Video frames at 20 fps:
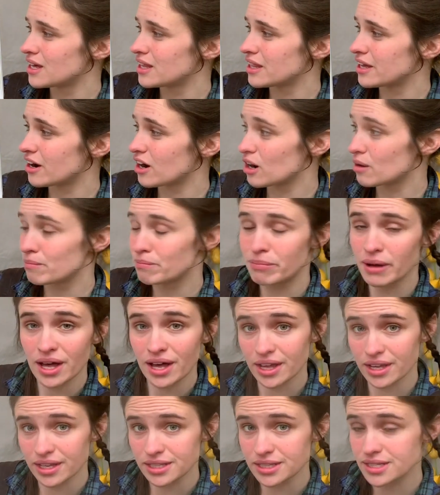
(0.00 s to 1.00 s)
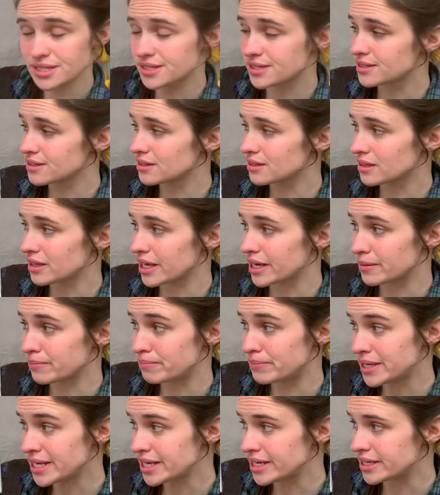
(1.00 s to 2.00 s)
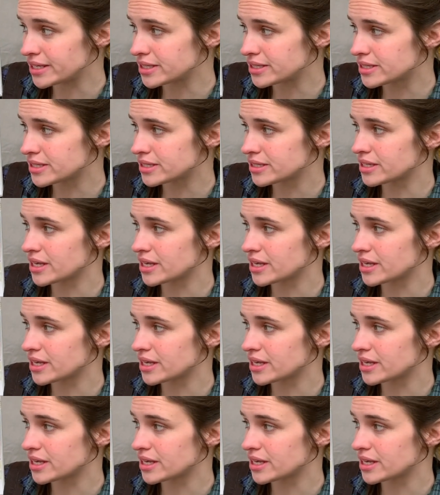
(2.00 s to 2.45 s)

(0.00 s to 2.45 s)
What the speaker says: There are buds, like beads,